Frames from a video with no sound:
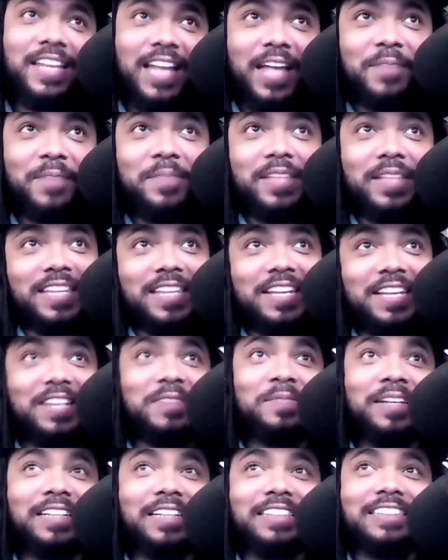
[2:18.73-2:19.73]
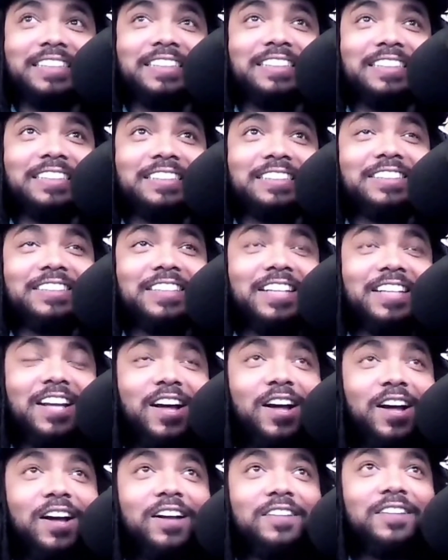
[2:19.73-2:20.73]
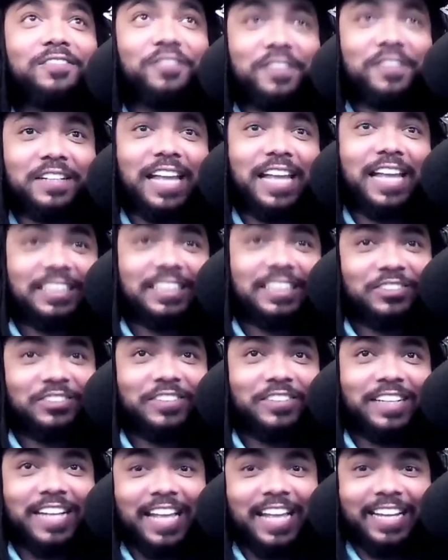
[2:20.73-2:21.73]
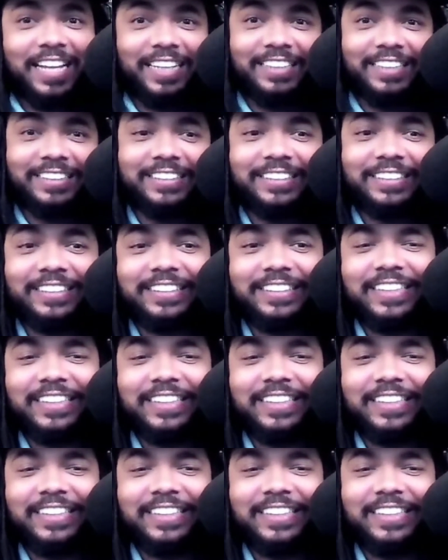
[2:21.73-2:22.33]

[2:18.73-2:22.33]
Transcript: I've been thinking about this the last 3 days.